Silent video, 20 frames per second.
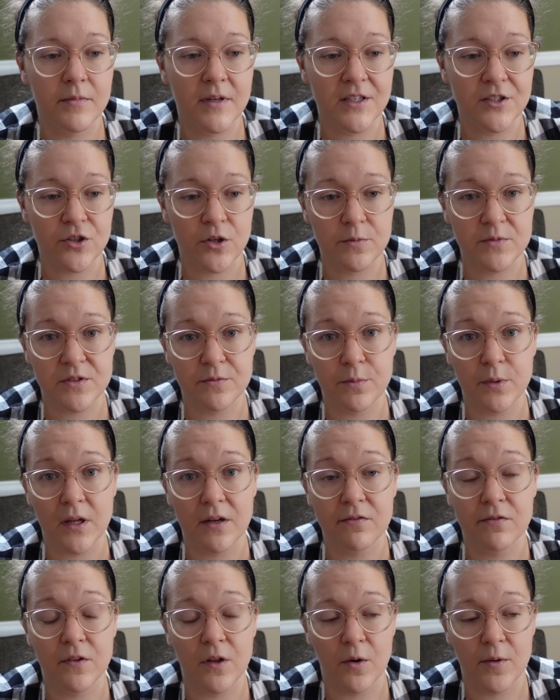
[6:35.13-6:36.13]
in terms of
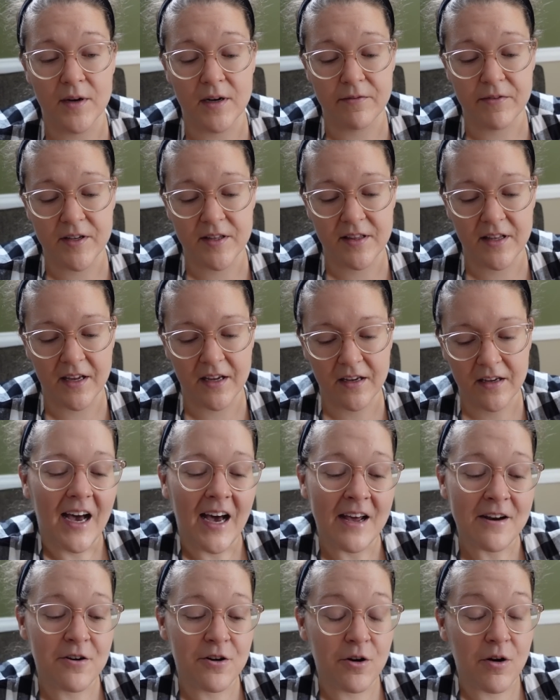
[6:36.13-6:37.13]
blood flow and everything?
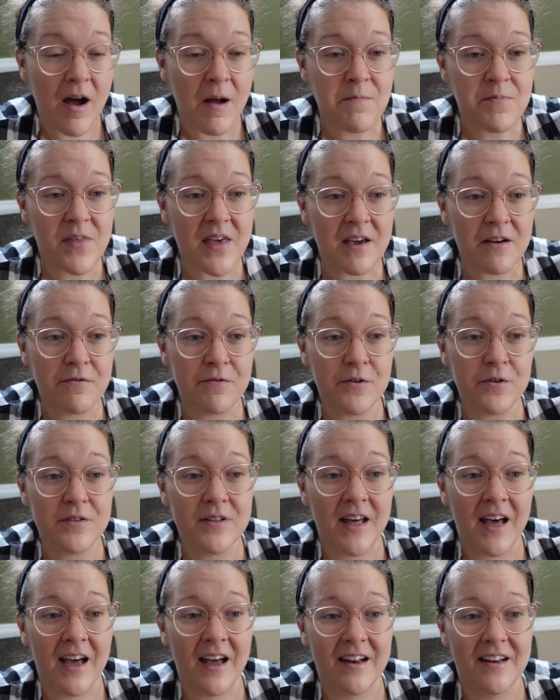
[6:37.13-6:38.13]
I don't know. I'm thankful
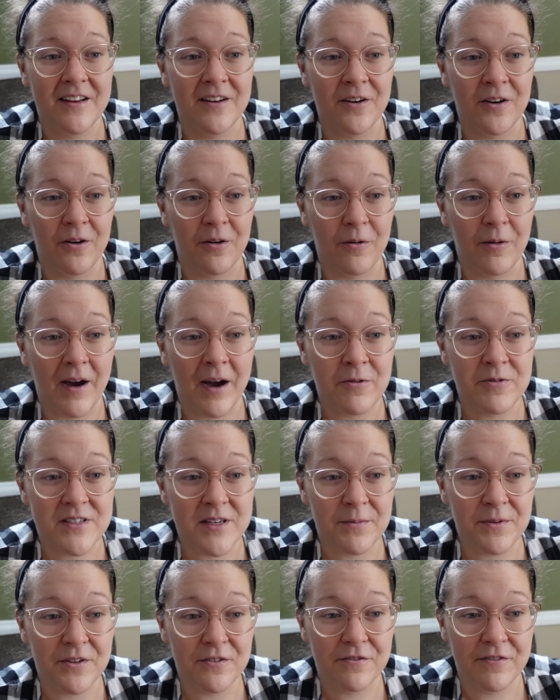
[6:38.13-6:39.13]
that, you know, I was
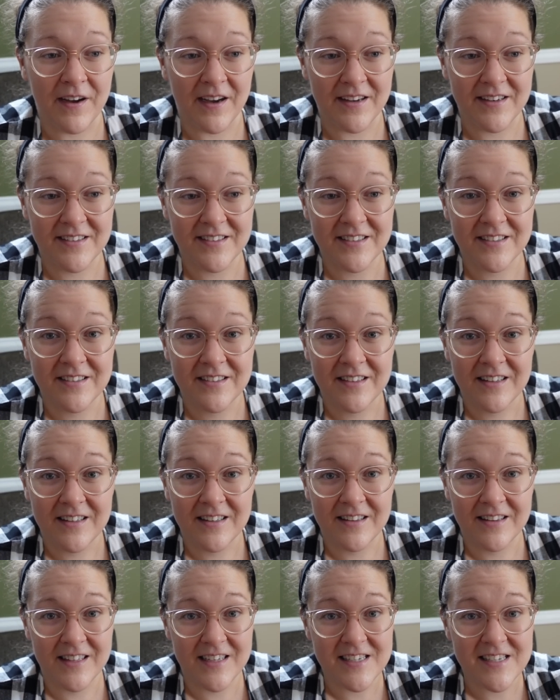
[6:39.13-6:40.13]
able to find
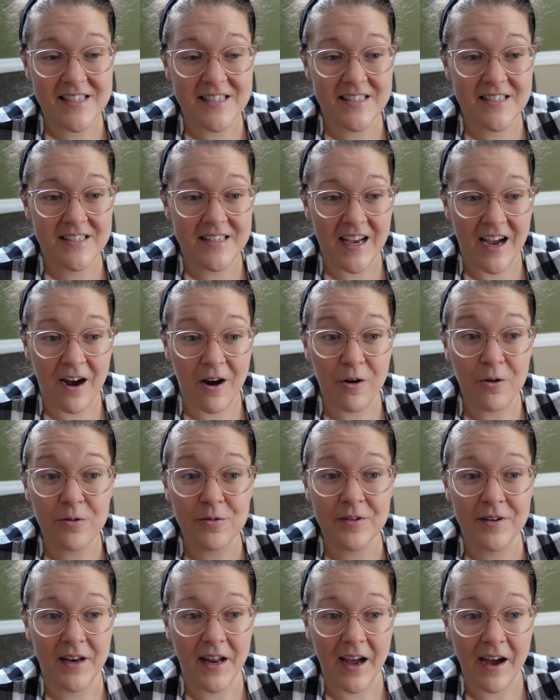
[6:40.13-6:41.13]
this
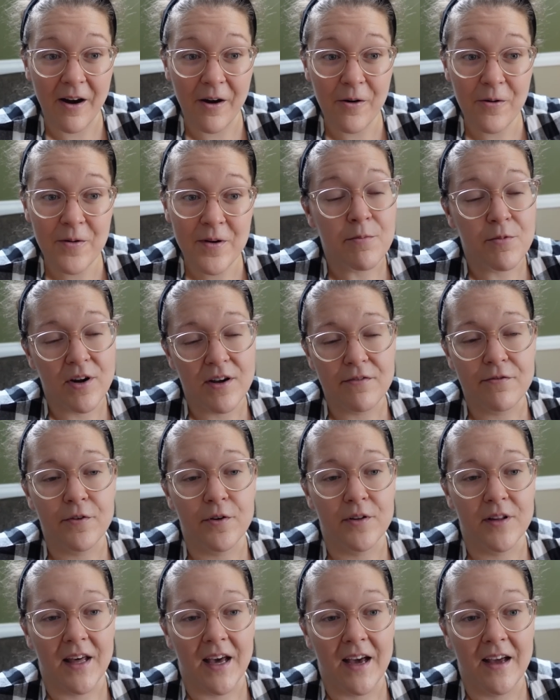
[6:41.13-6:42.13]
out now. I'm
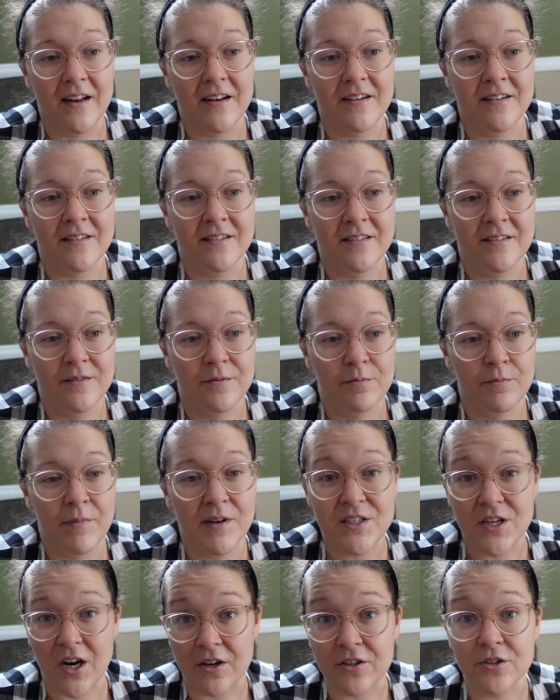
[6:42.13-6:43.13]
grateful that
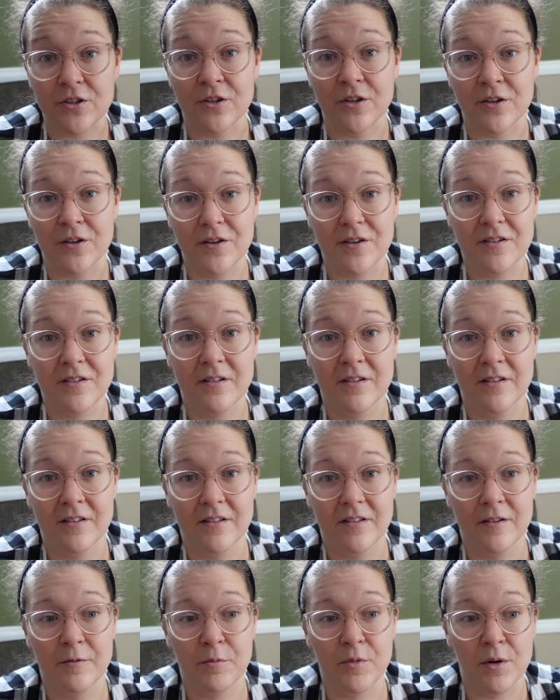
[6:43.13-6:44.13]
my doctor heard
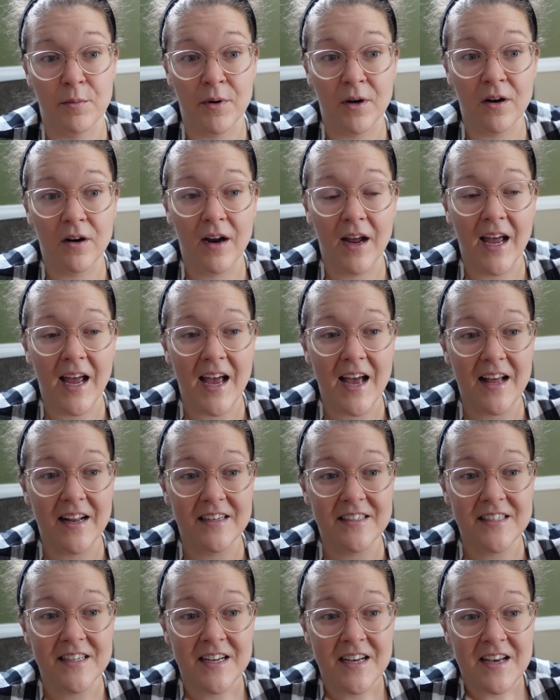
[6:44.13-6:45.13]
the murmur
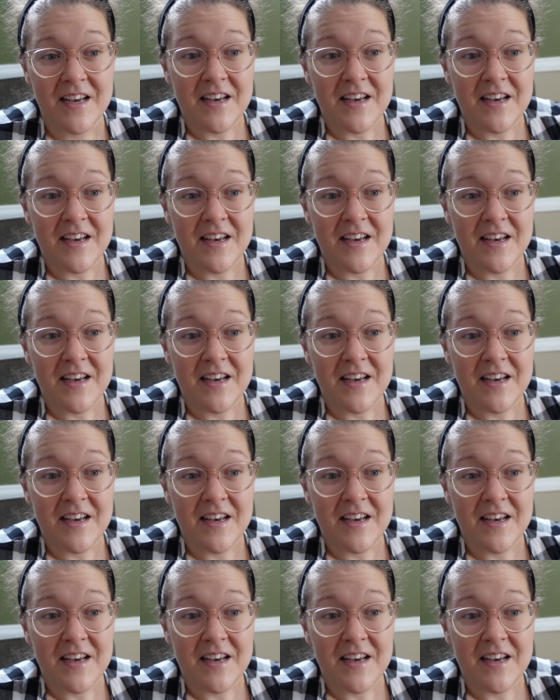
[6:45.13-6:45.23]
and